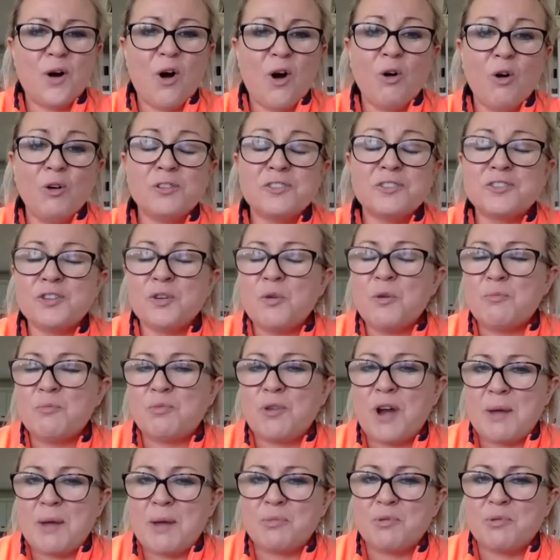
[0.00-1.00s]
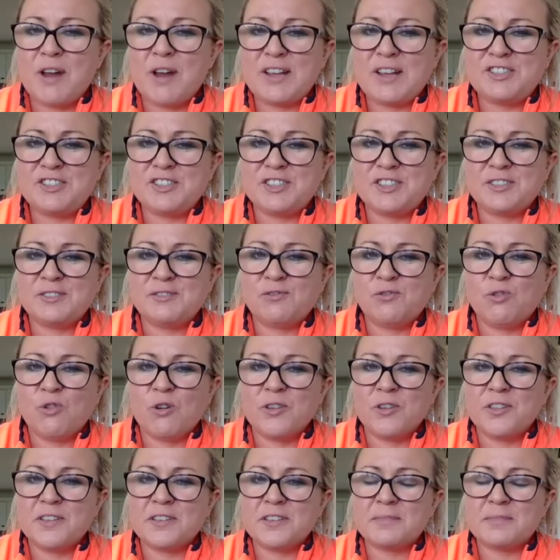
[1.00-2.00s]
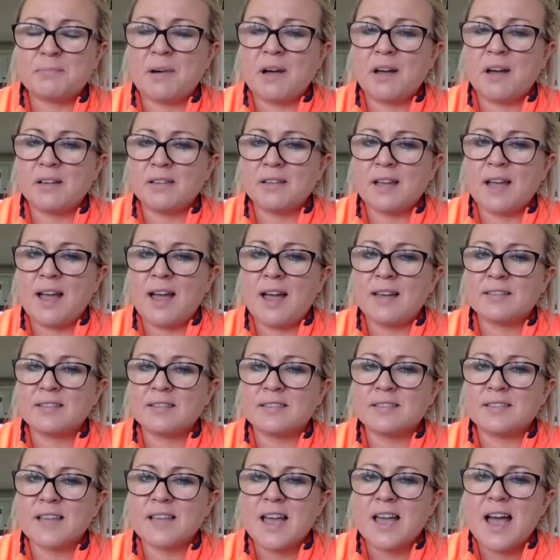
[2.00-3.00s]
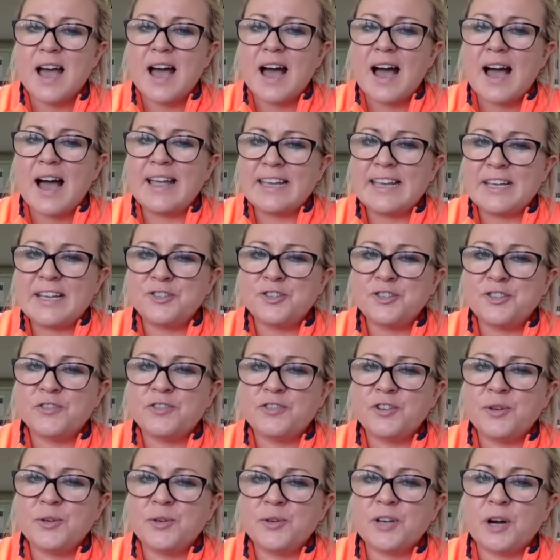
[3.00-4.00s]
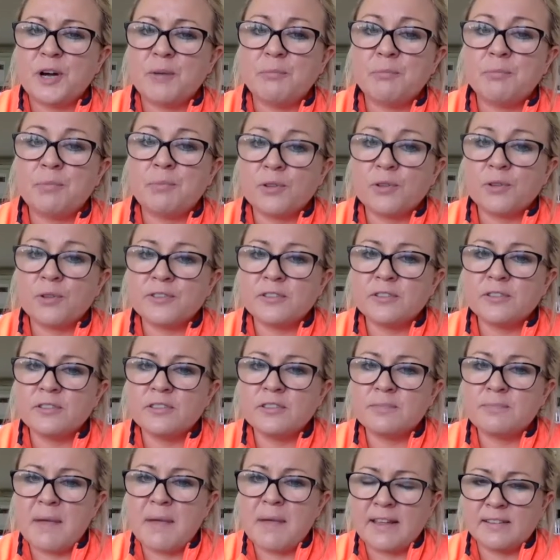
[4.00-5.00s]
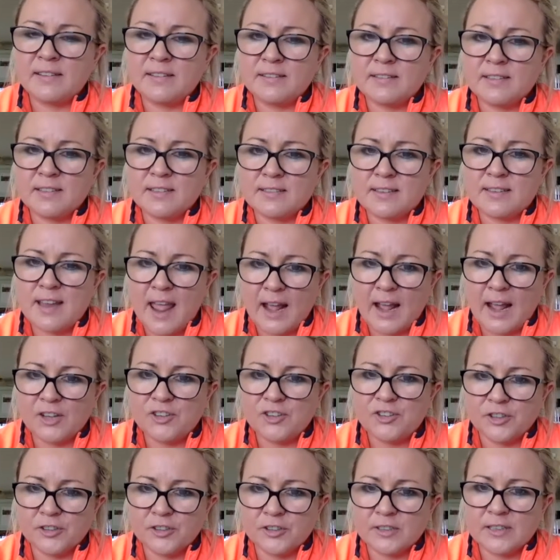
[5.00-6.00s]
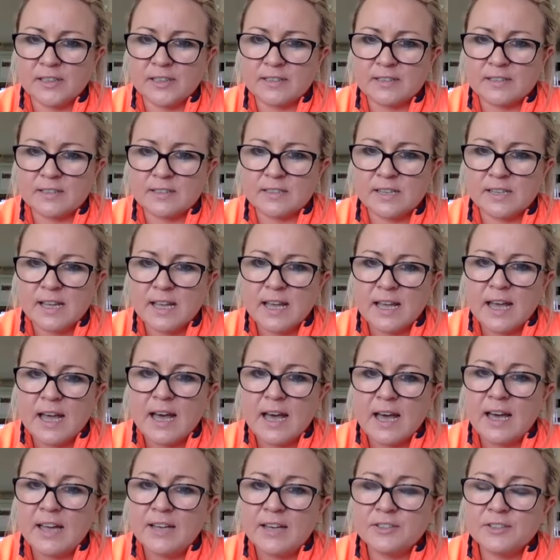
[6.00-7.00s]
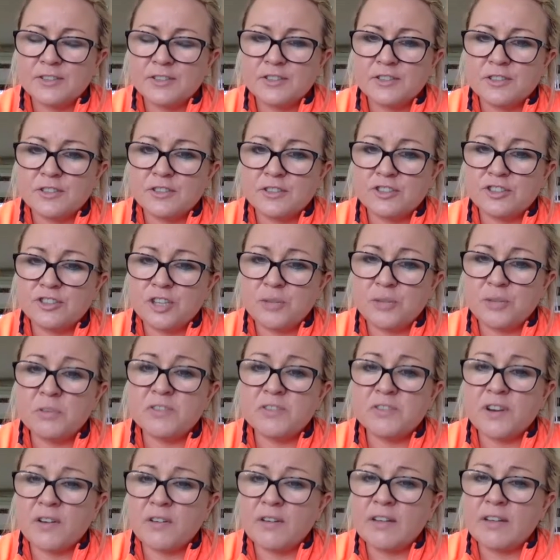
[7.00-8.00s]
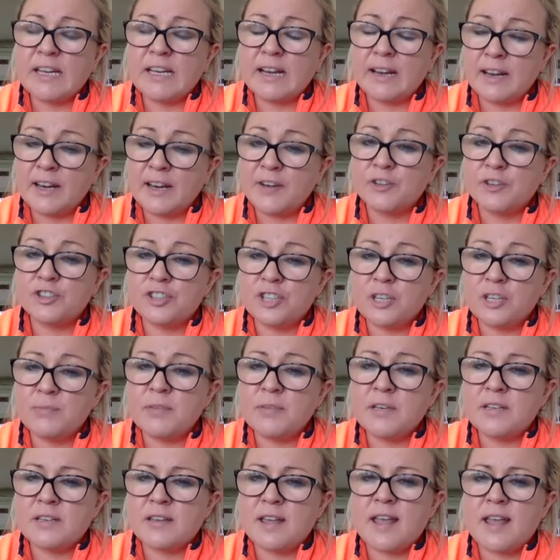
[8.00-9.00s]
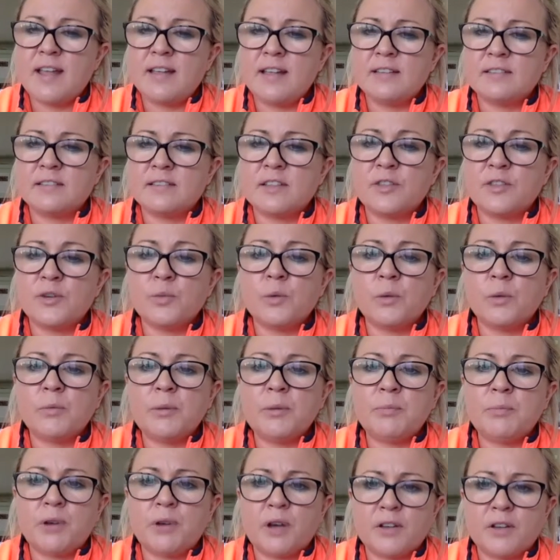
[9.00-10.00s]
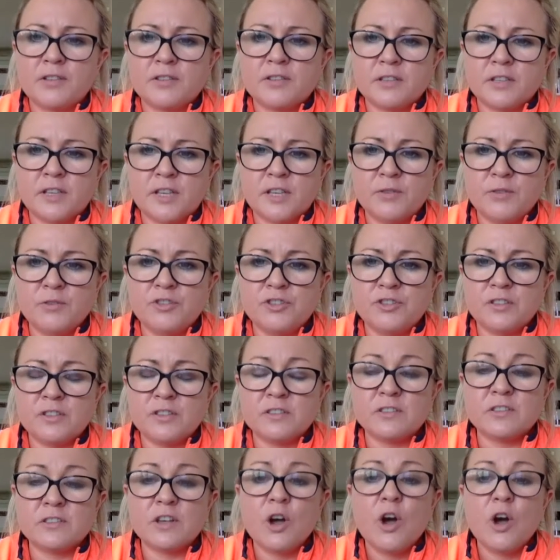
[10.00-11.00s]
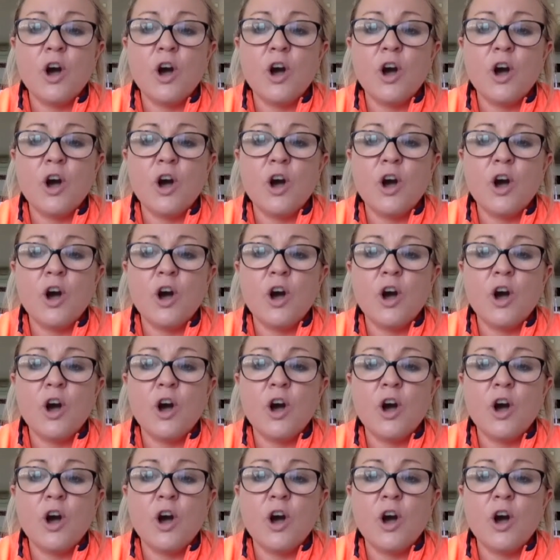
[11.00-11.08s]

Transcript: also in preparation for this podcast, I interviewed a Brussels-based tech journalist, and she was very clear. She maintains that there will be prosecutions